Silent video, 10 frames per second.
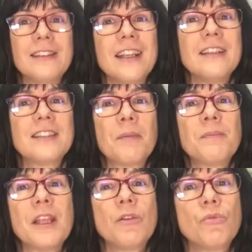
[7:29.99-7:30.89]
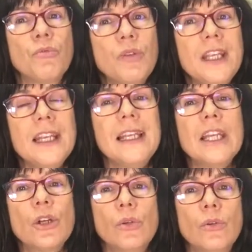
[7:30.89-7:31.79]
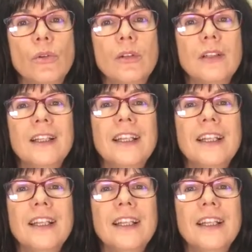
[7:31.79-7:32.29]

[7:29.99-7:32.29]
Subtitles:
did something really cool.